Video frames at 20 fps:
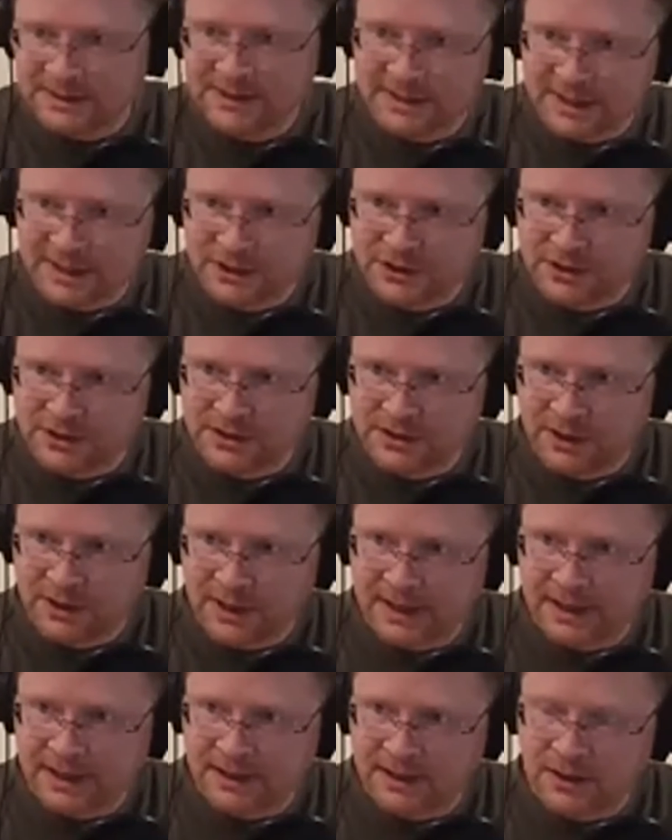section. You
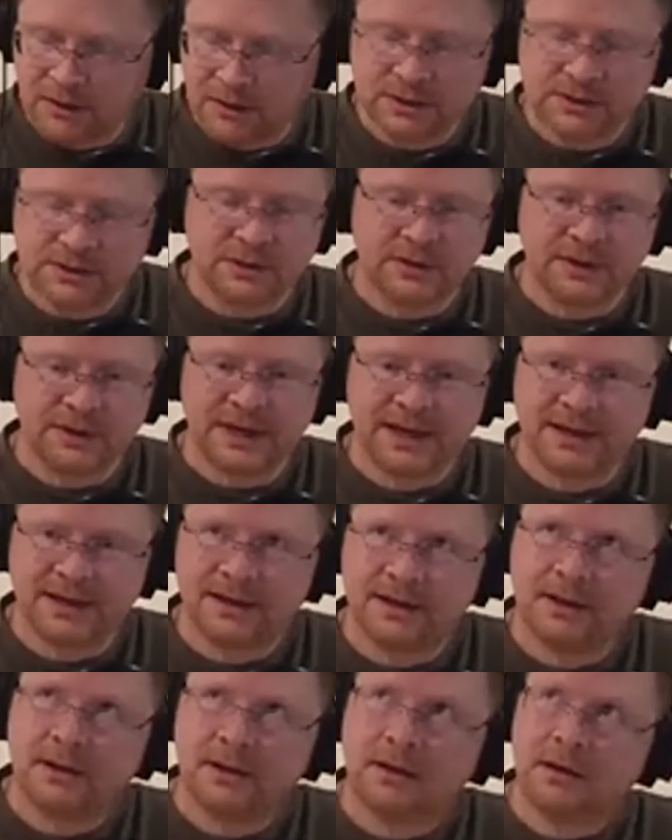like, oh, it's not that.
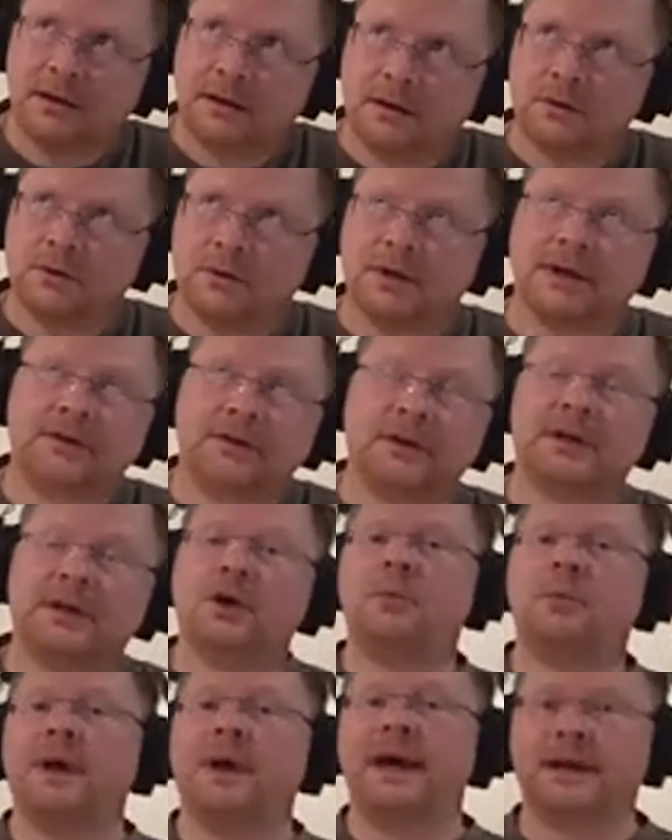Oh, I got to
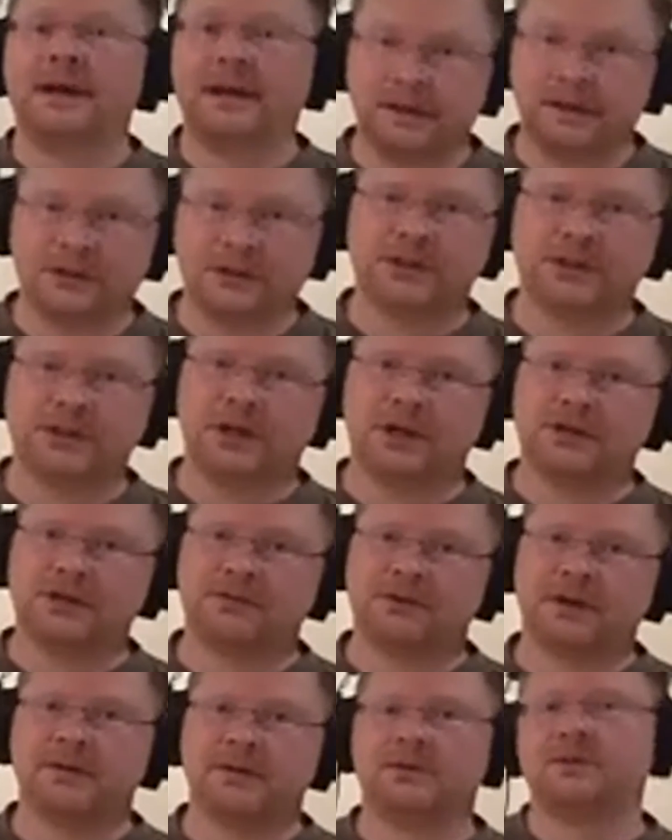go back again and search
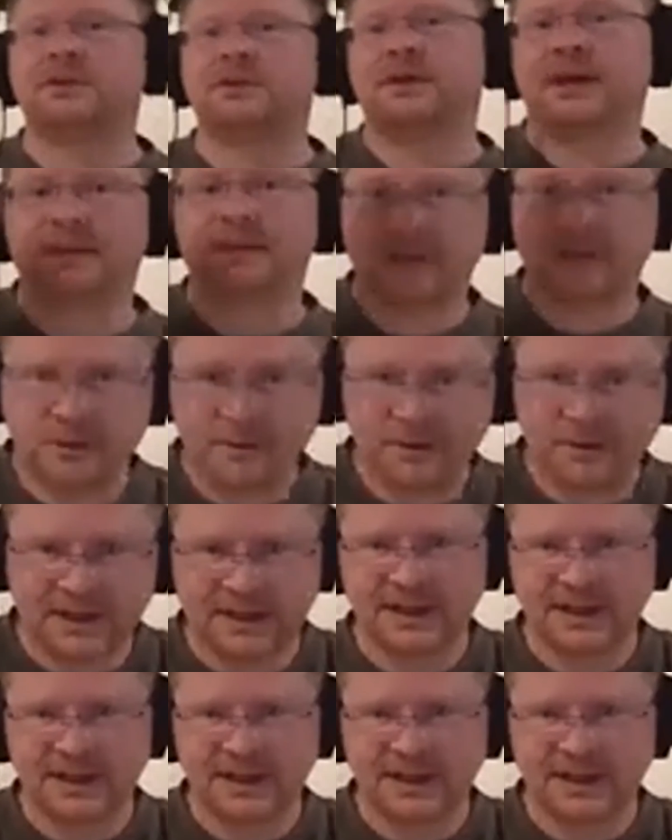for it to get the whole thing